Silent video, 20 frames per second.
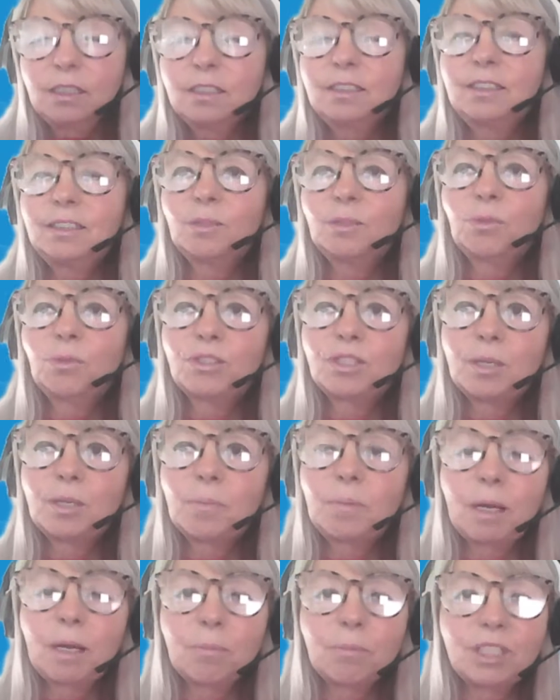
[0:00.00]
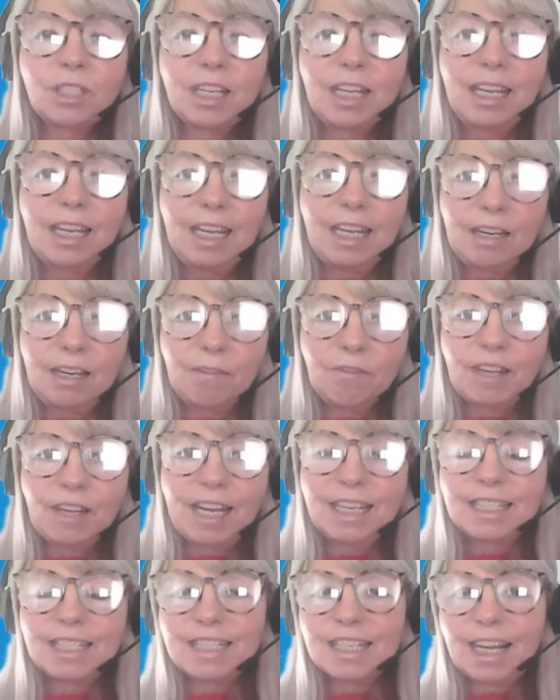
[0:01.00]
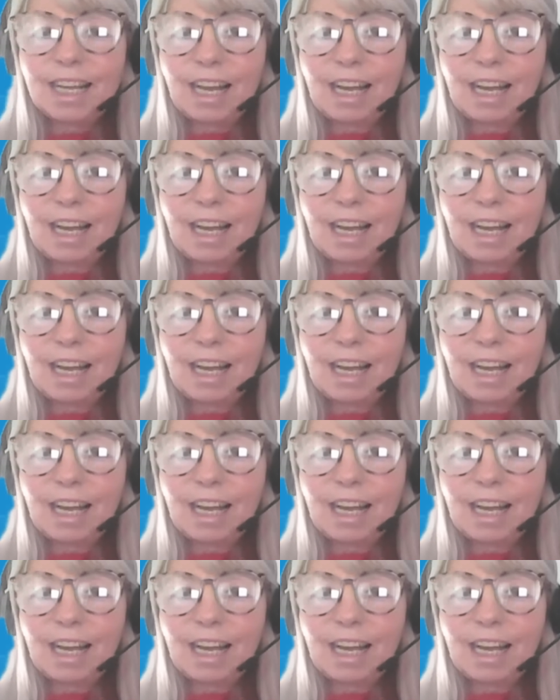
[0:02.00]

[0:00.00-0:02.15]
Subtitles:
You'll want to be able to innovate